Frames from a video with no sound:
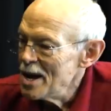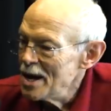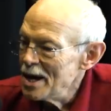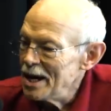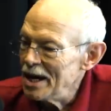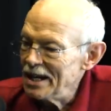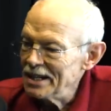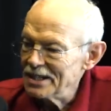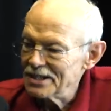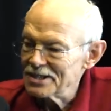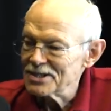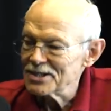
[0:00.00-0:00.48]

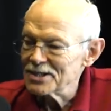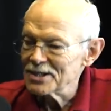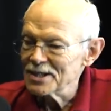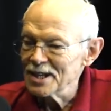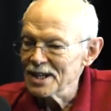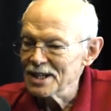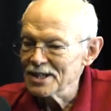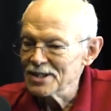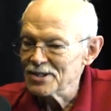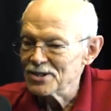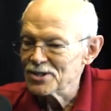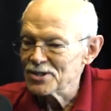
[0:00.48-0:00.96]
it's
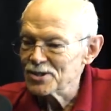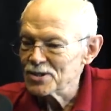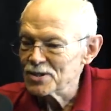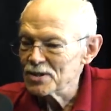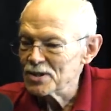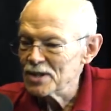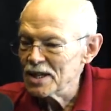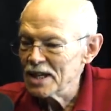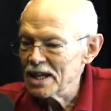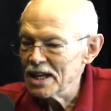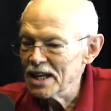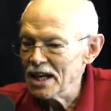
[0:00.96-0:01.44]
it's
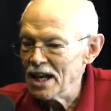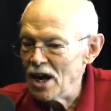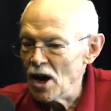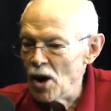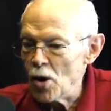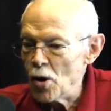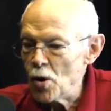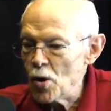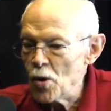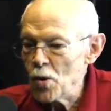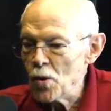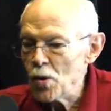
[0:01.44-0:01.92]
you
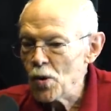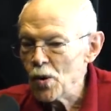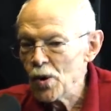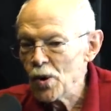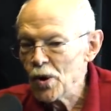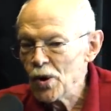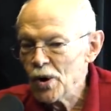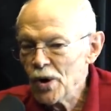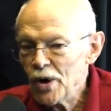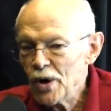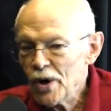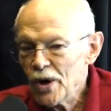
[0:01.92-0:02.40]
know
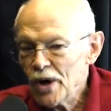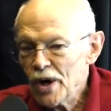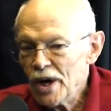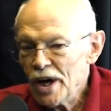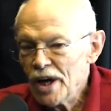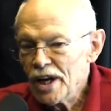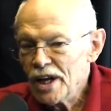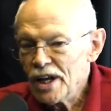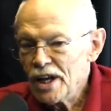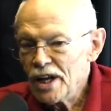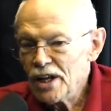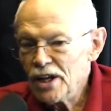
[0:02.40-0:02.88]

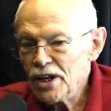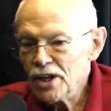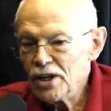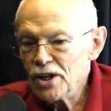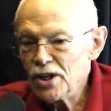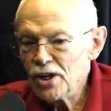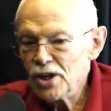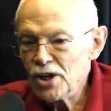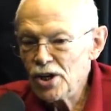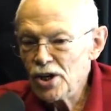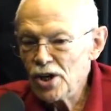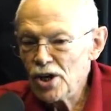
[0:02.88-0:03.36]
y-
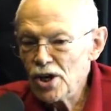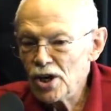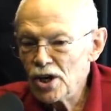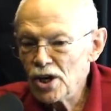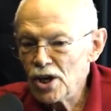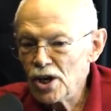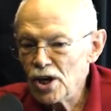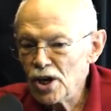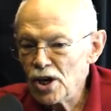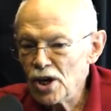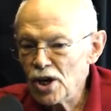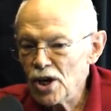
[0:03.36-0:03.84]

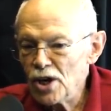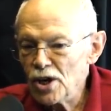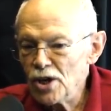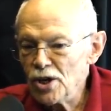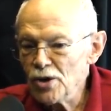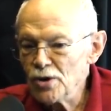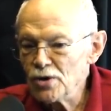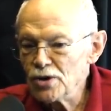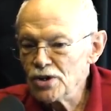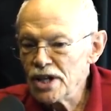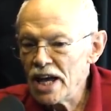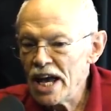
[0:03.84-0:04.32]

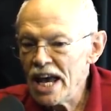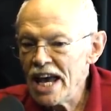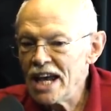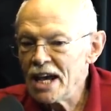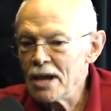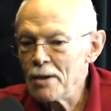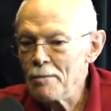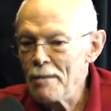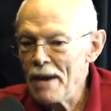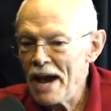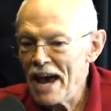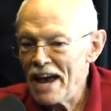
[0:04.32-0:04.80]
you take
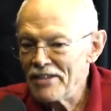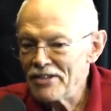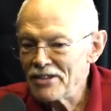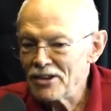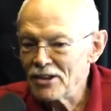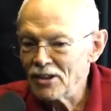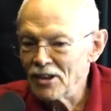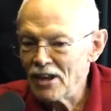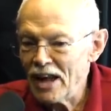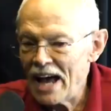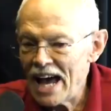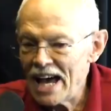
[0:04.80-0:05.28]
a math
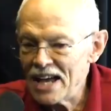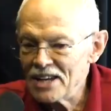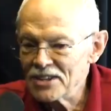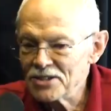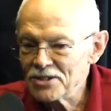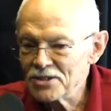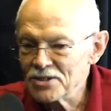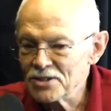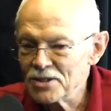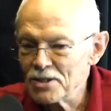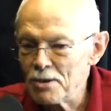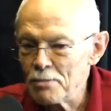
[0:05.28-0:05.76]

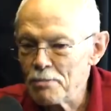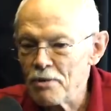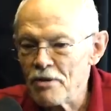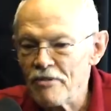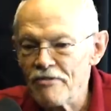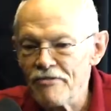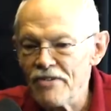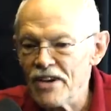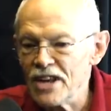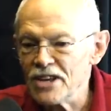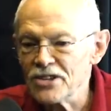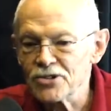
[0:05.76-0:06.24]
class, the
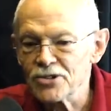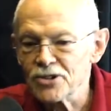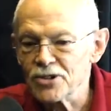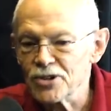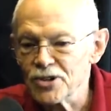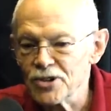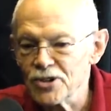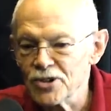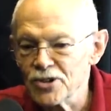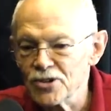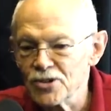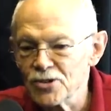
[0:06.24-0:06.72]

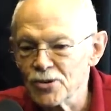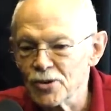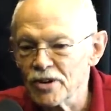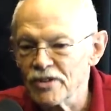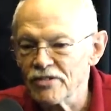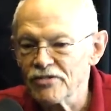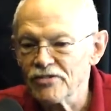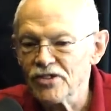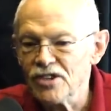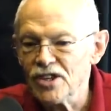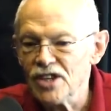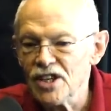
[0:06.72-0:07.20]
professor sort
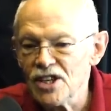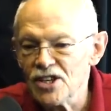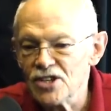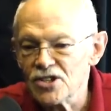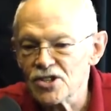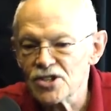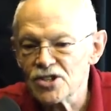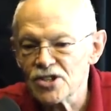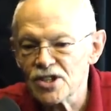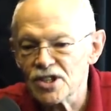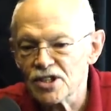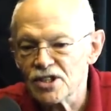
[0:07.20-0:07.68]
of
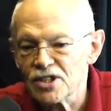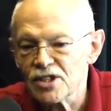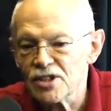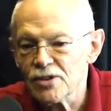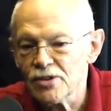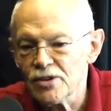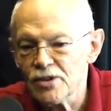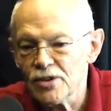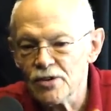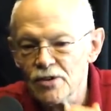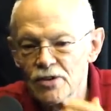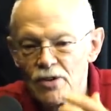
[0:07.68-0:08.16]
teaches it to
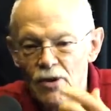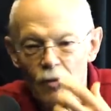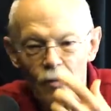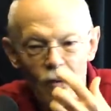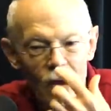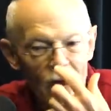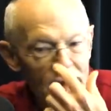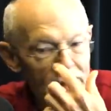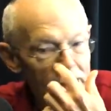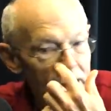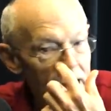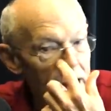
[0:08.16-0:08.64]
you the
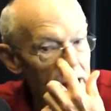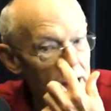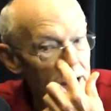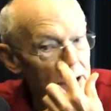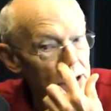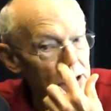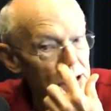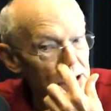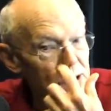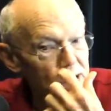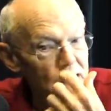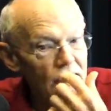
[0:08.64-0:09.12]
way they
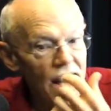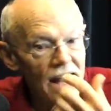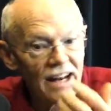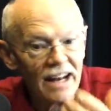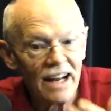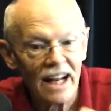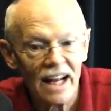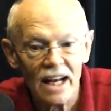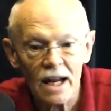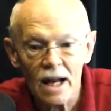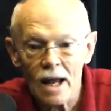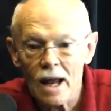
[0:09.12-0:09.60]
understand
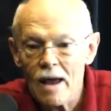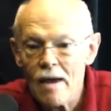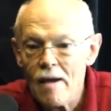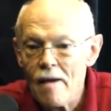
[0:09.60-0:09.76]
it.